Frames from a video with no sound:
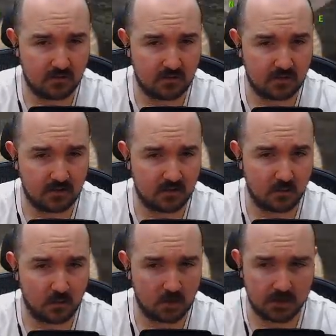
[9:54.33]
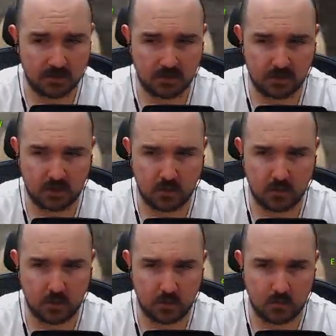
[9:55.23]
This is all I can show
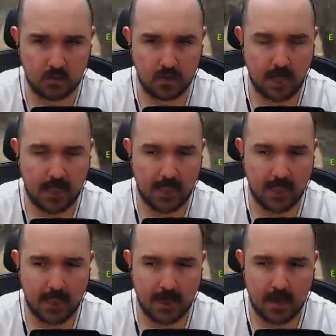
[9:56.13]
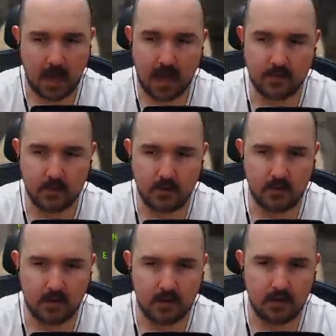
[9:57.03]
you. I do have,
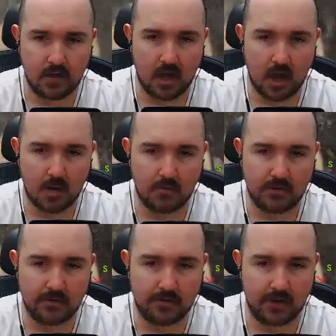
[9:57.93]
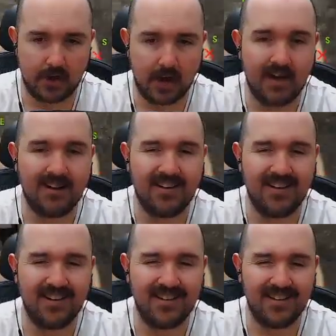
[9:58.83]
like, a little armory thing.
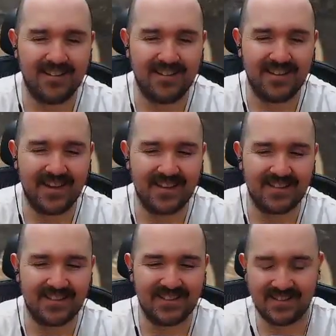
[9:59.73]
Ah, yes.